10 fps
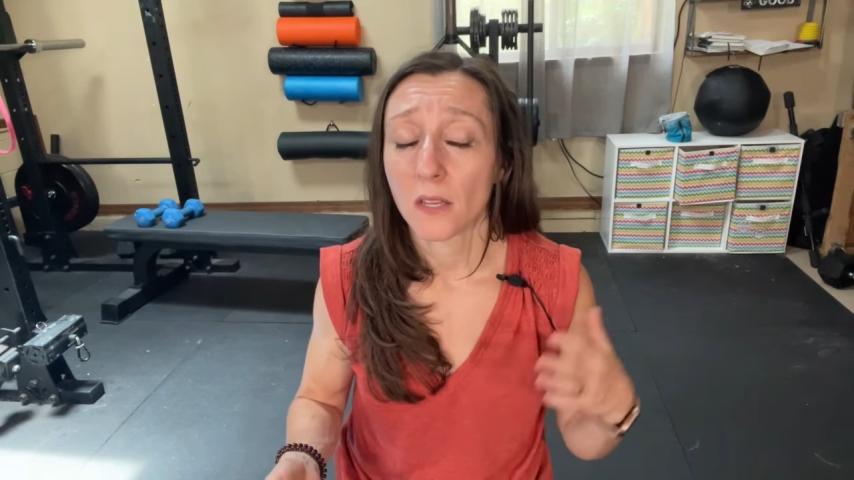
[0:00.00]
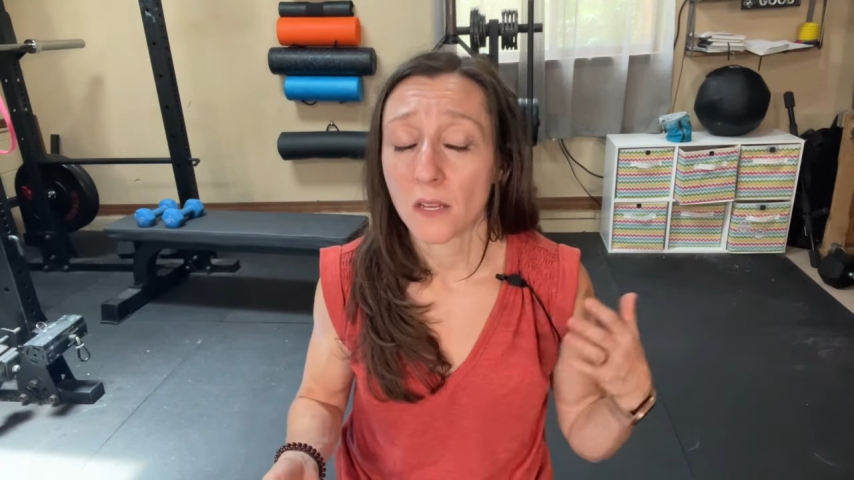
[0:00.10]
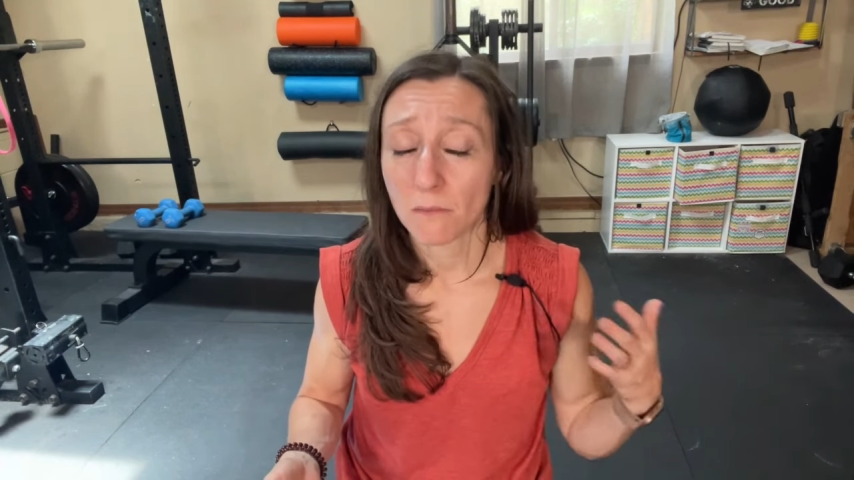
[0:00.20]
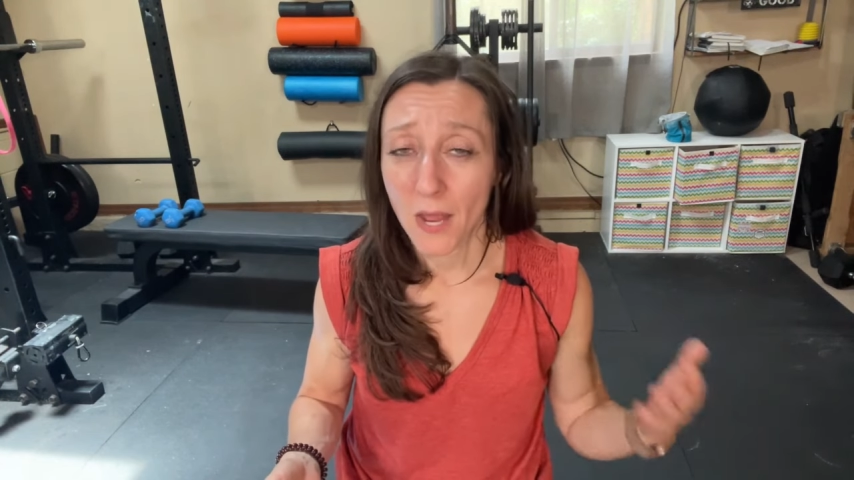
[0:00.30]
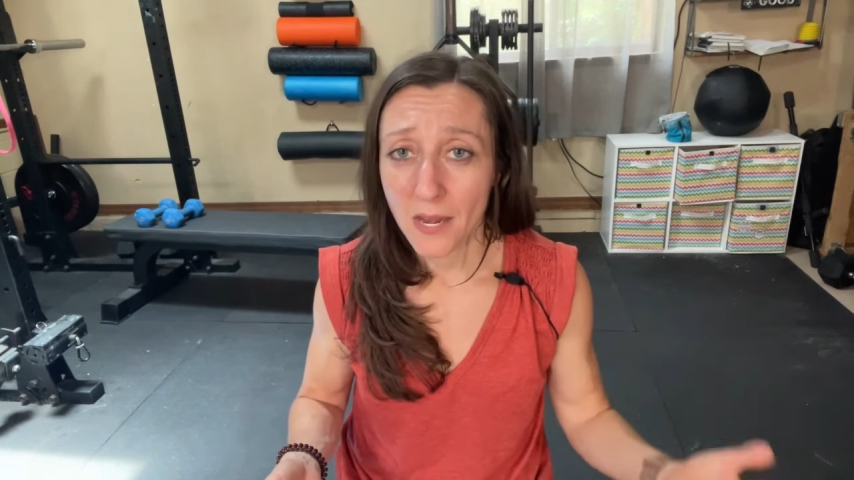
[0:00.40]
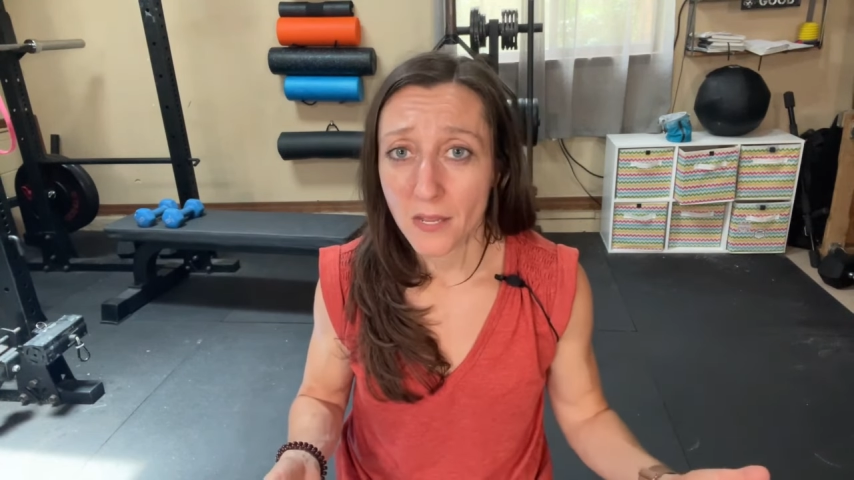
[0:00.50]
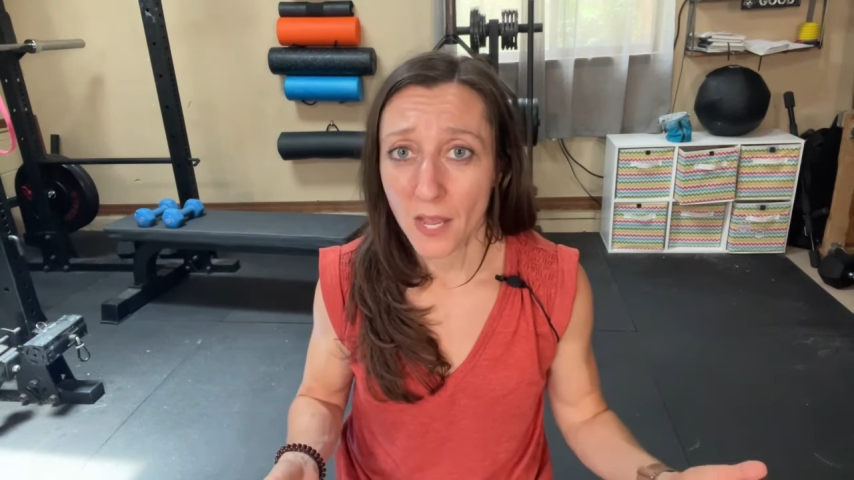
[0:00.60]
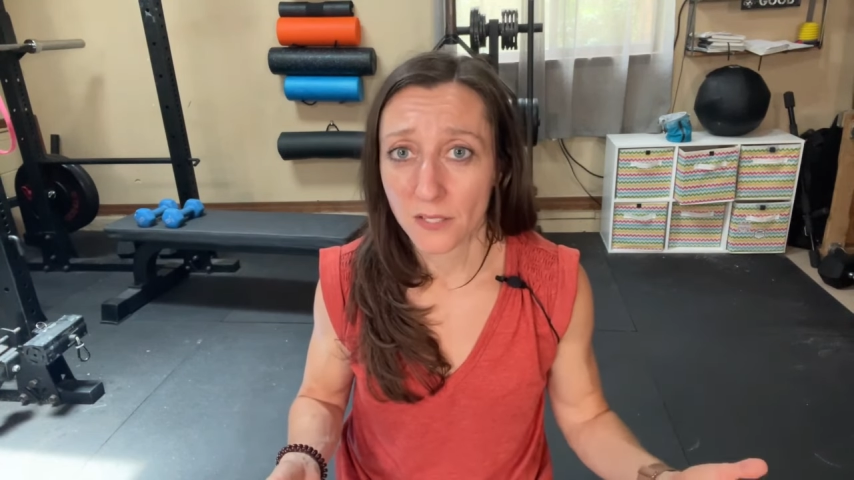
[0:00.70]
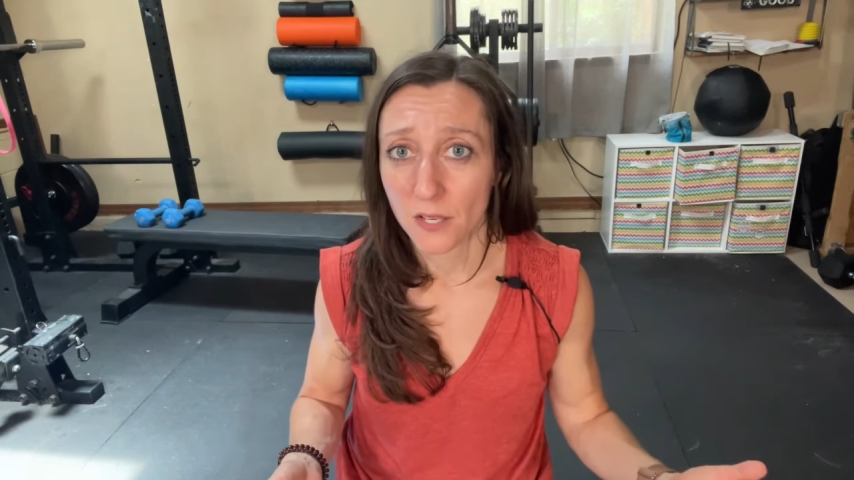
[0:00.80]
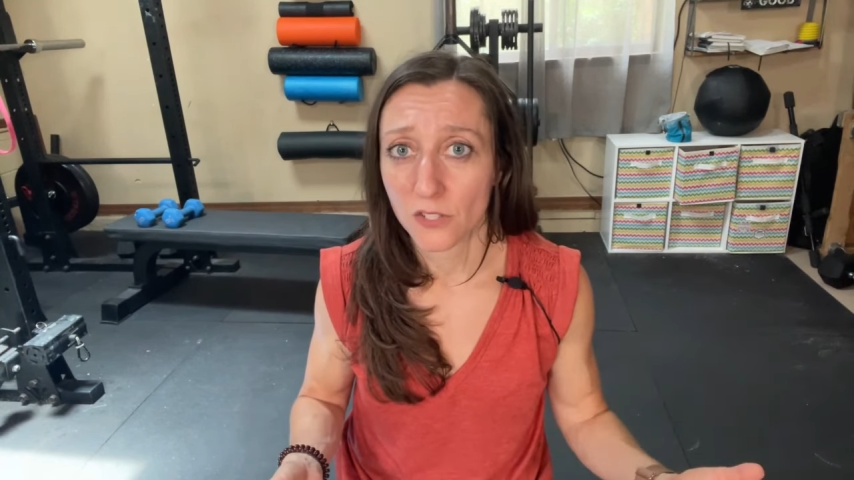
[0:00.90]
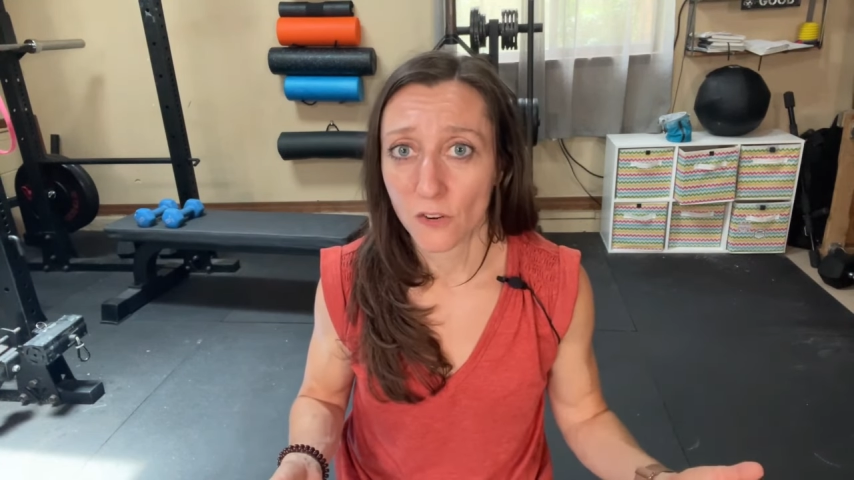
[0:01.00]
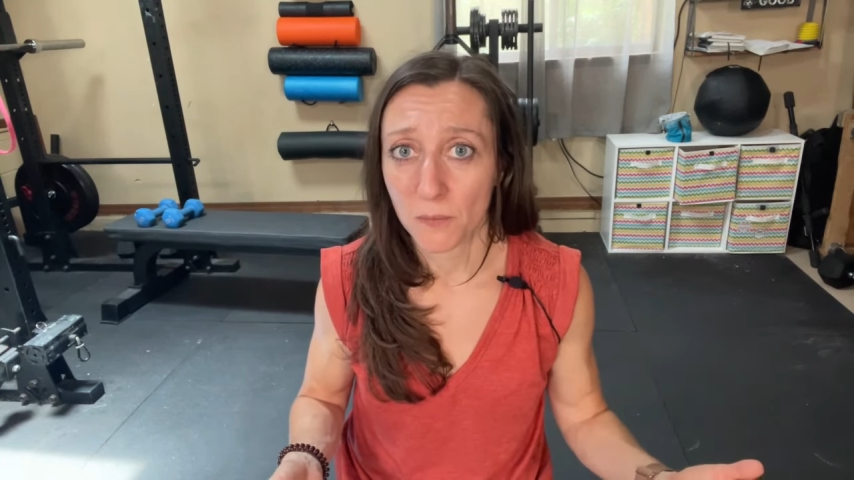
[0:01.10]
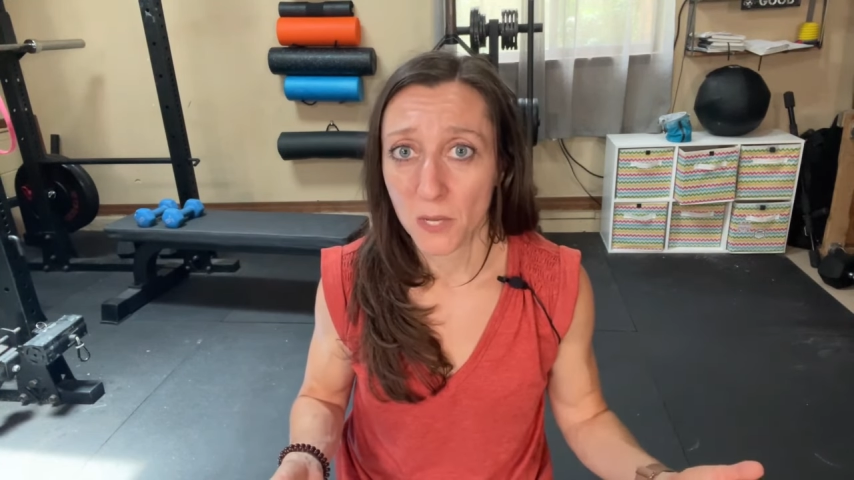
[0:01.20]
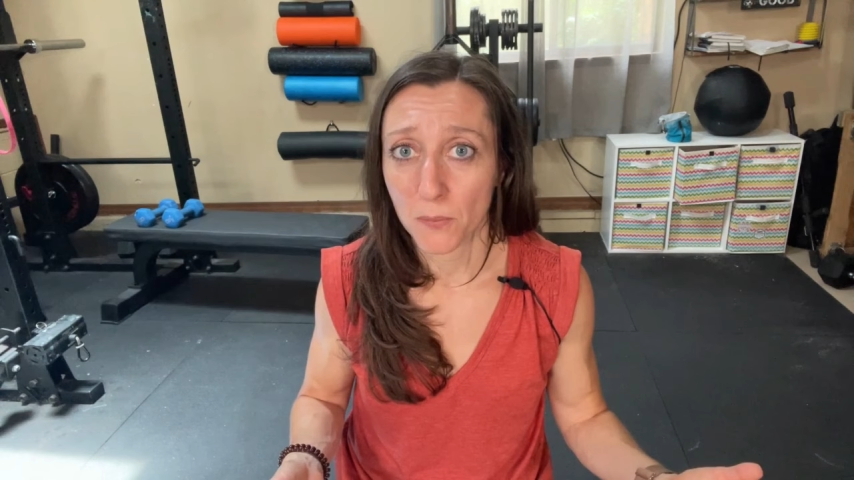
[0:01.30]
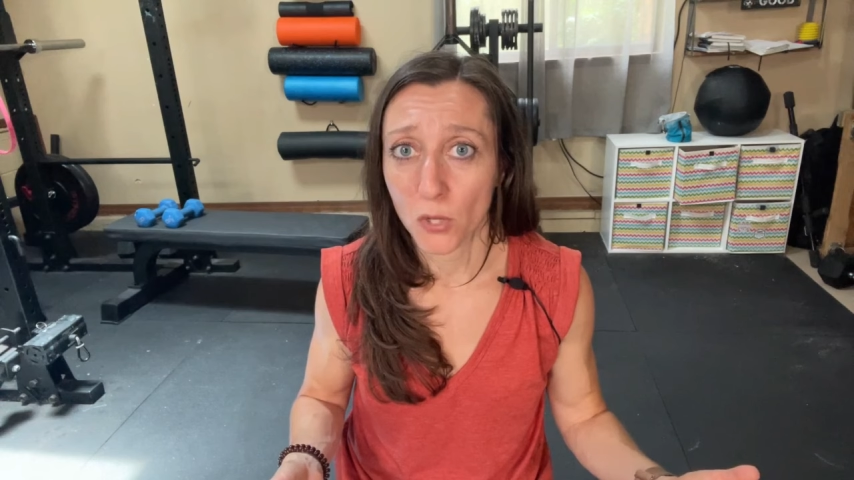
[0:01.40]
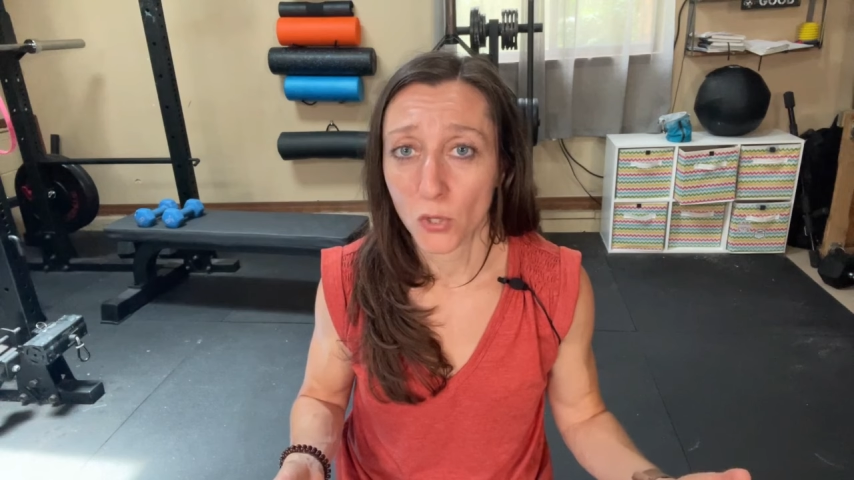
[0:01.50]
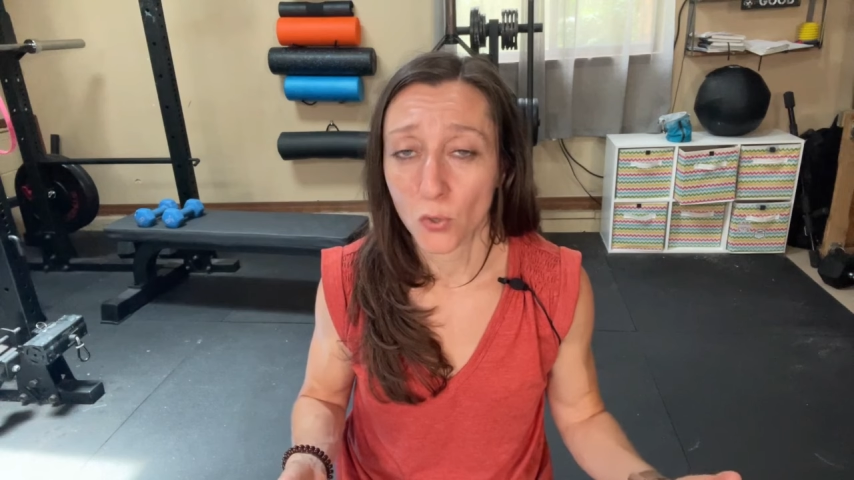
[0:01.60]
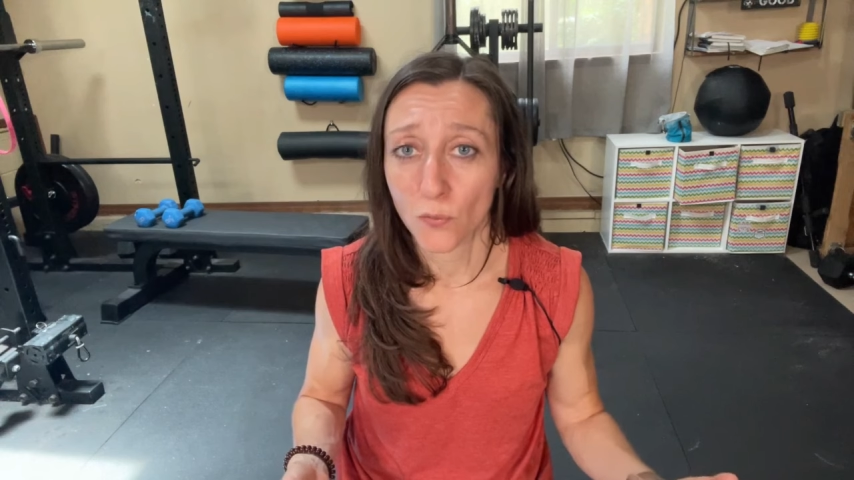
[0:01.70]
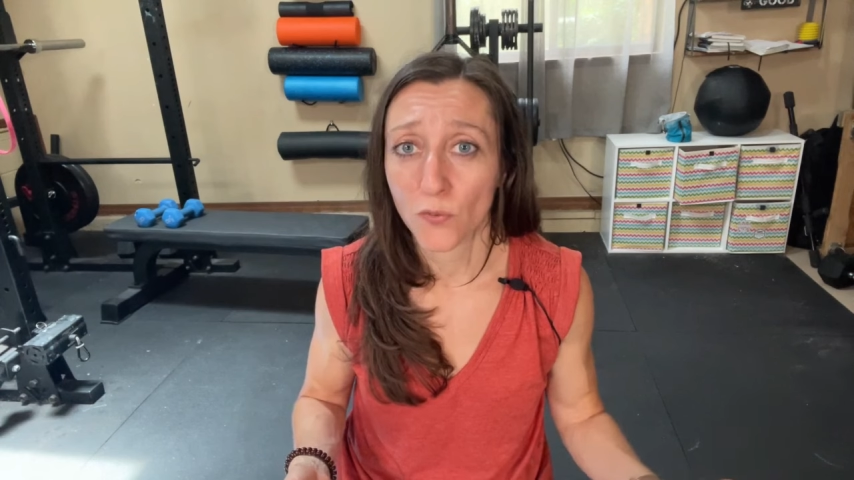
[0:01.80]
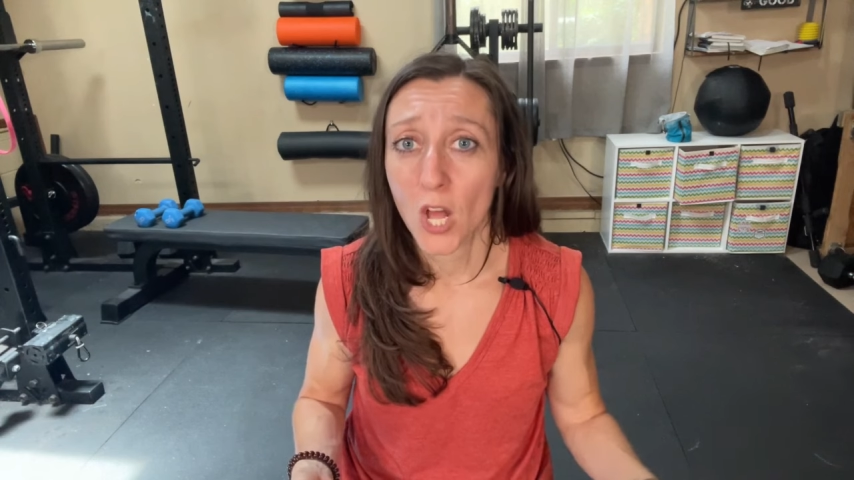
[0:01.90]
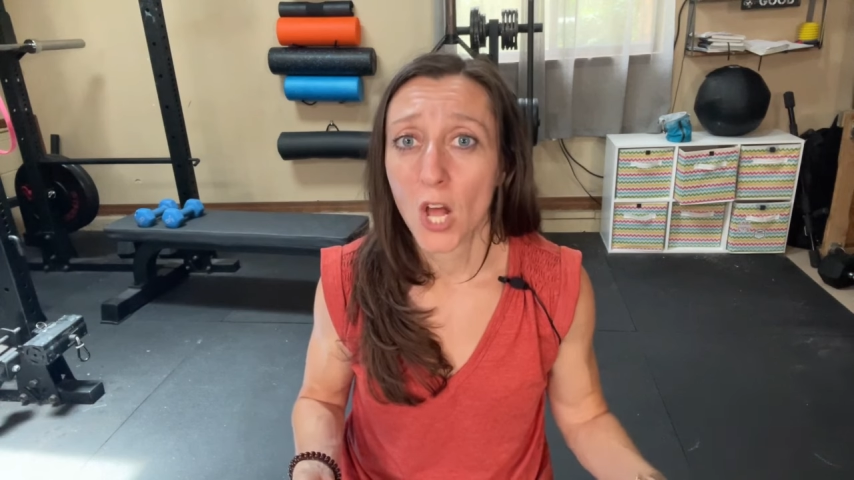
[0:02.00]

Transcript: in many cases are people who've